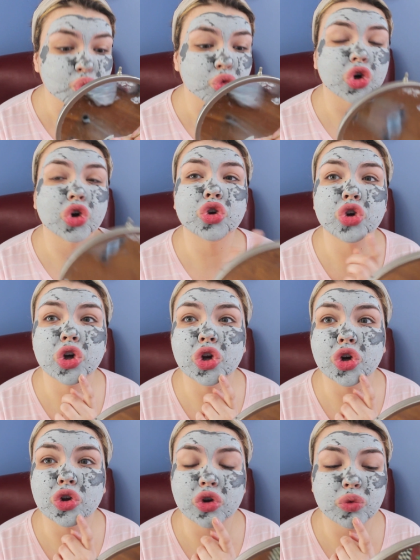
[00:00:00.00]
Look how tight
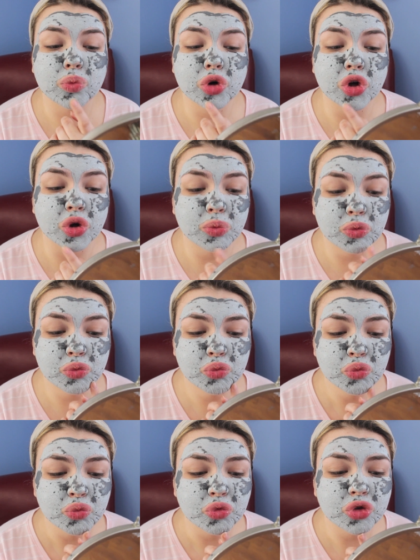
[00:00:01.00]
it is at the bottom.
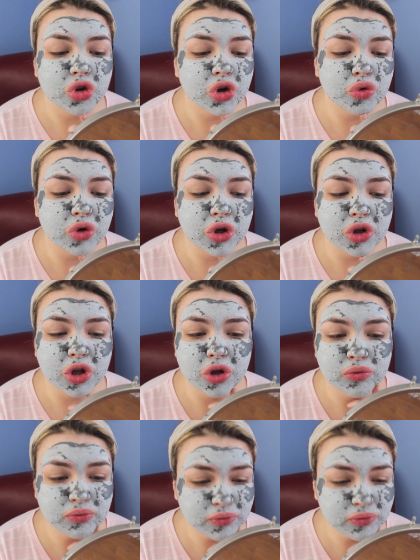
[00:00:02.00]
It's like wrinkly.